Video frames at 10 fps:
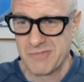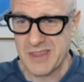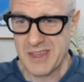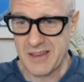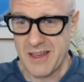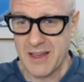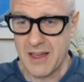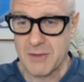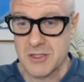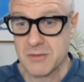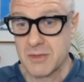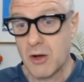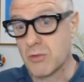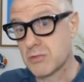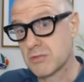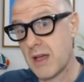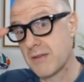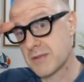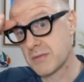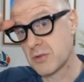Yeah, I must admit, oh, I
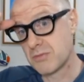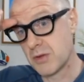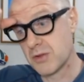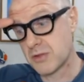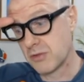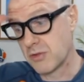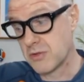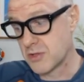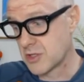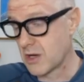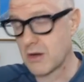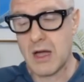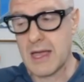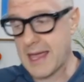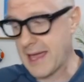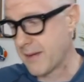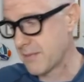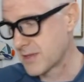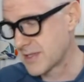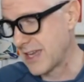have some good personal news to share. I
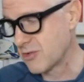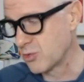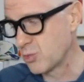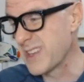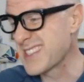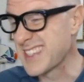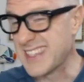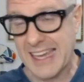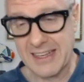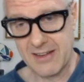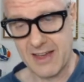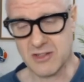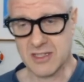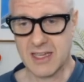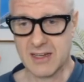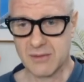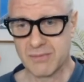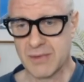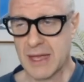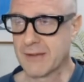am scheduled once again. I actually had a
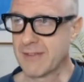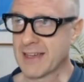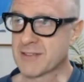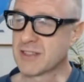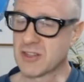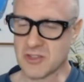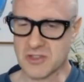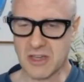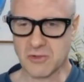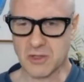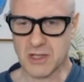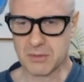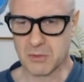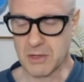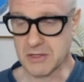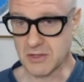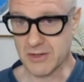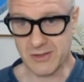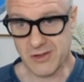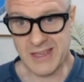vaccination scheduled a couple of weeks
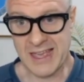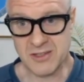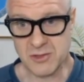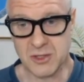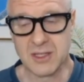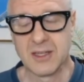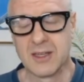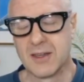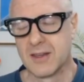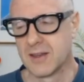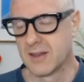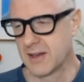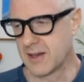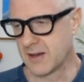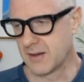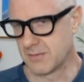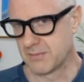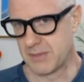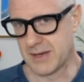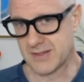ago and it got cancelled.
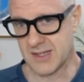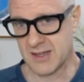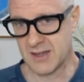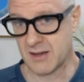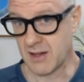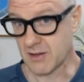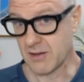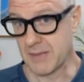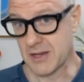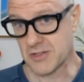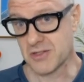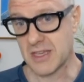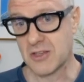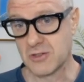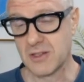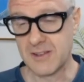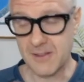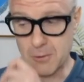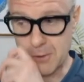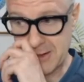But I got managed to schedule
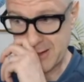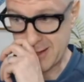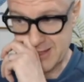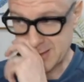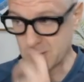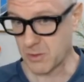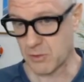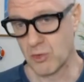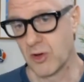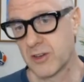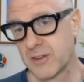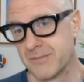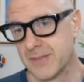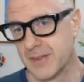another one, still with work.